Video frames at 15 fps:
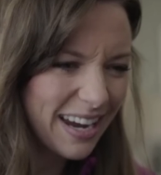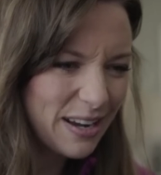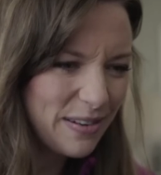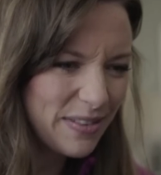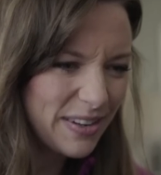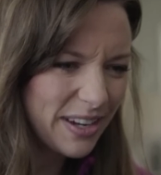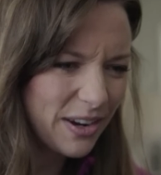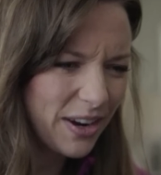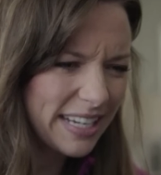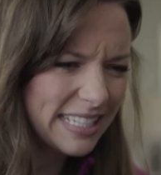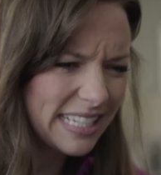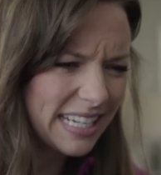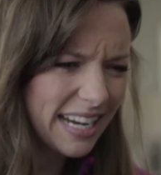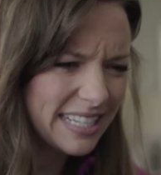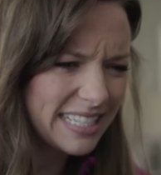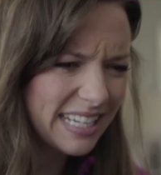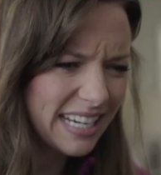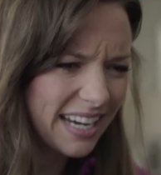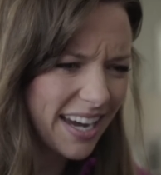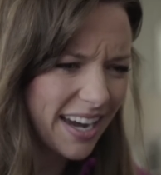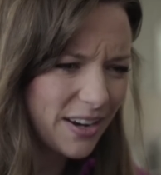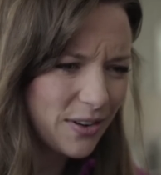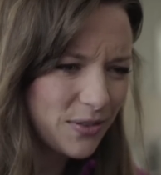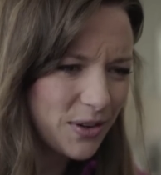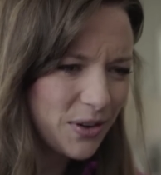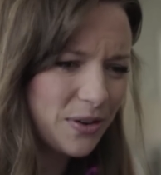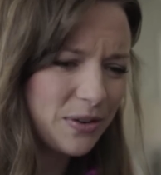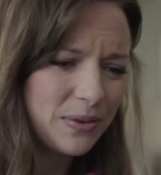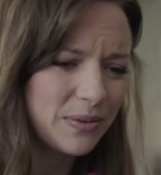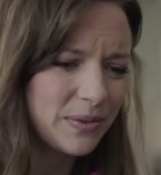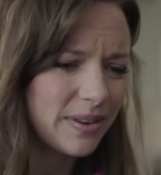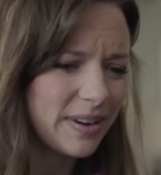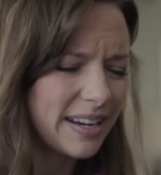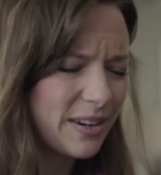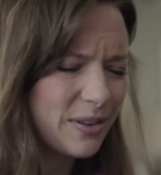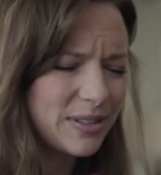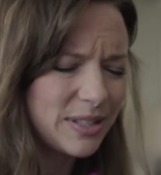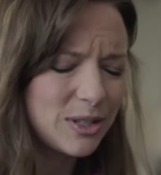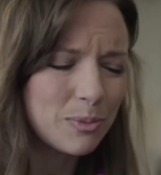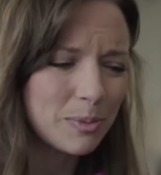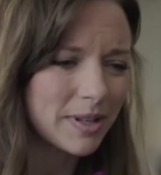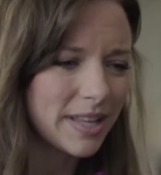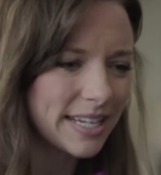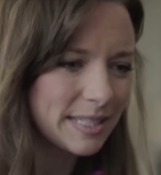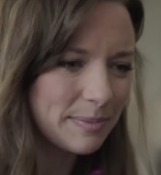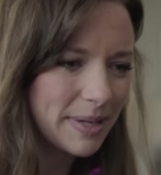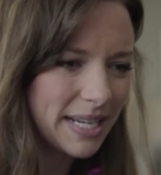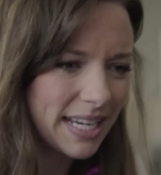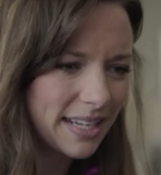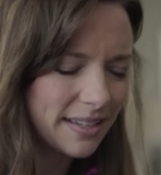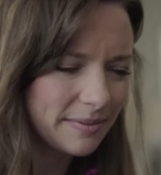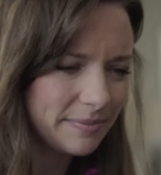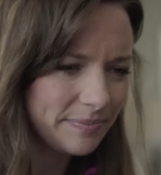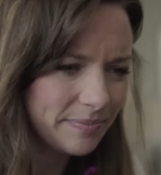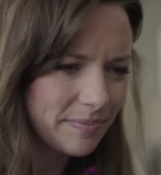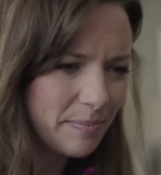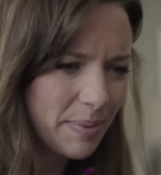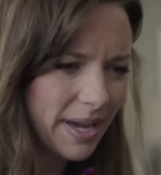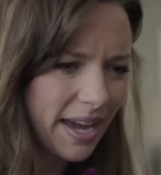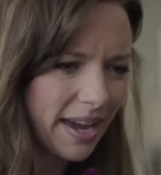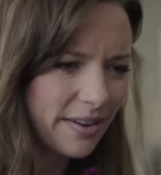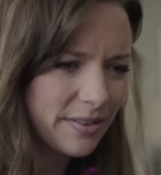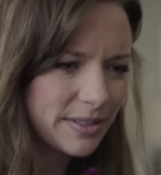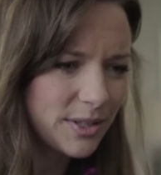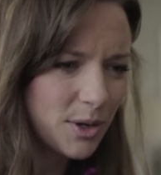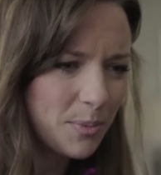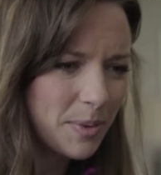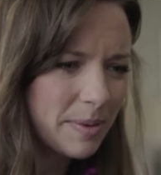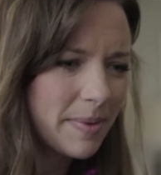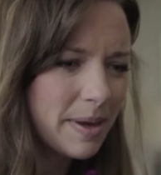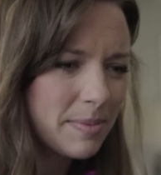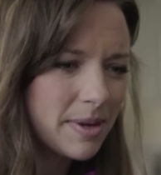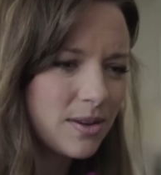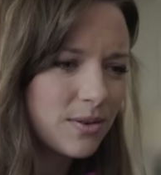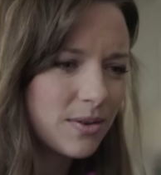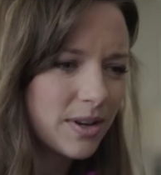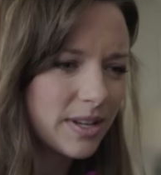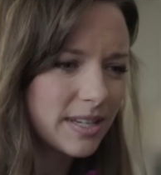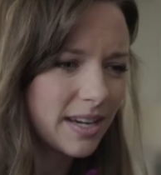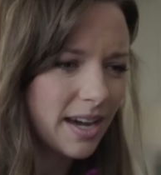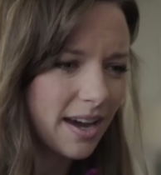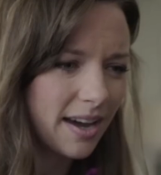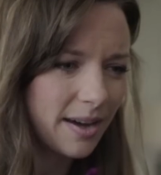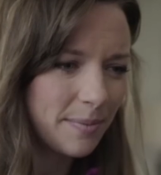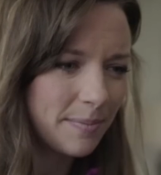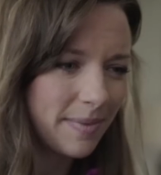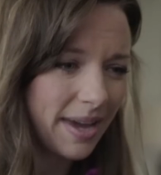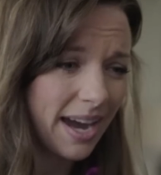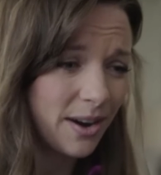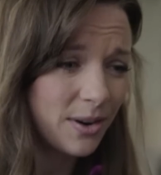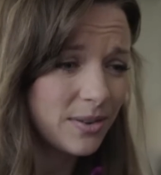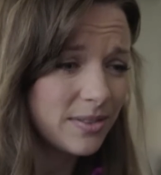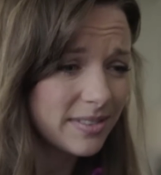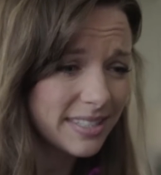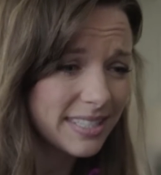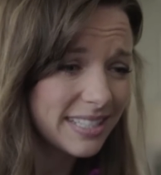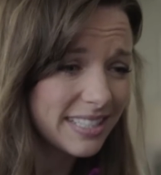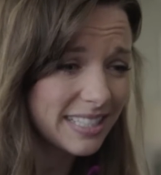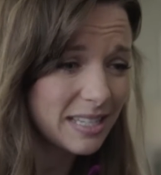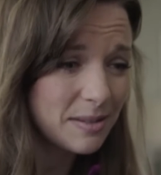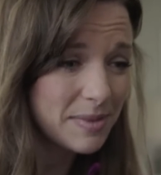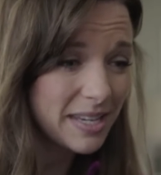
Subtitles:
kind of a crazy idea. I don't know. I know it's super last minute. But I was hoping maybe you could come out to see